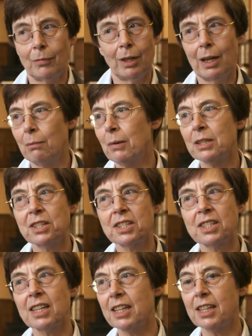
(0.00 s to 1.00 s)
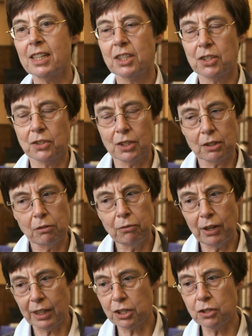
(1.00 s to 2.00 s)
I must say that the
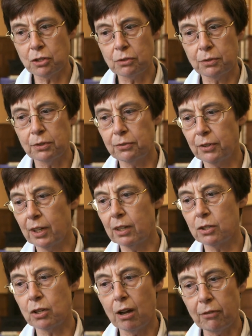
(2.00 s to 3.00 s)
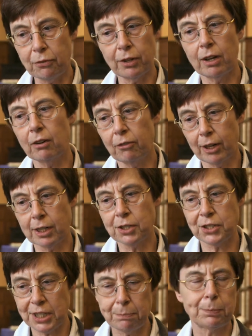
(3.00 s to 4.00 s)
reflections of the fathers often are very
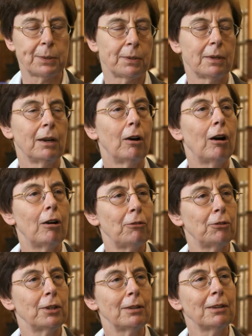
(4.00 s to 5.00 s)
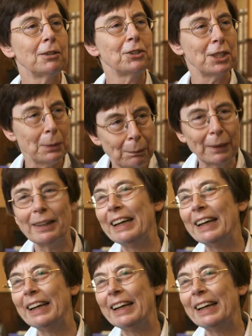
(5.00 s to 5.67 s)
deep, often deeper